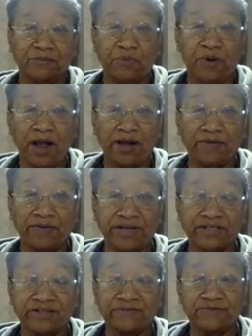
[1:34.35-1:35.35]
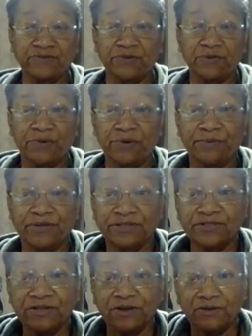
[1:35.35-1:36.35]
progress of storming.
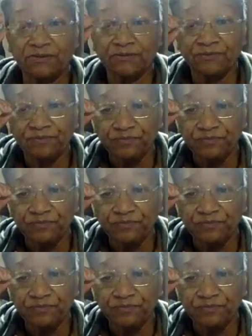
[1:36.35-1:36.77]
So,